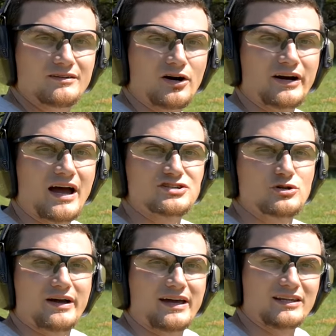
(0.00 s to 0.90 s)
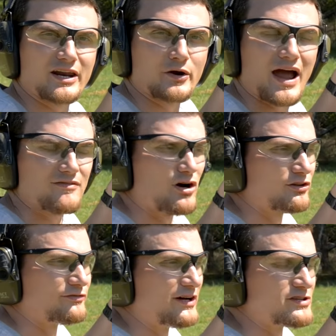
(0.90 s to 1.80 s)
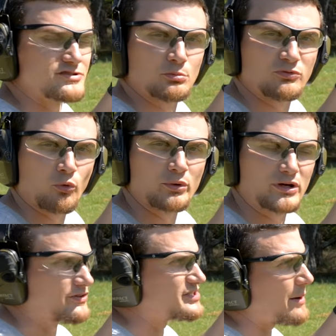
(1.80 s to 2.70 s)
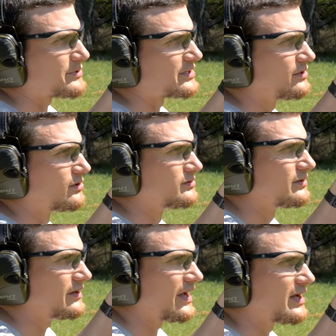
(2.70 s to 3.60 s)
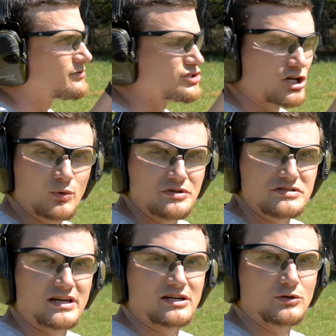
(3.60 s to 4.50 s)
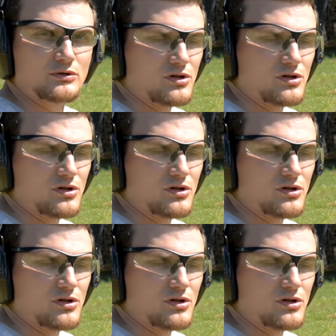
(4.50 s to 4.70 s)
All right, guys, you know I can't let Eric have all the fun, so before we go to the top of the hill and show you what this thing can do at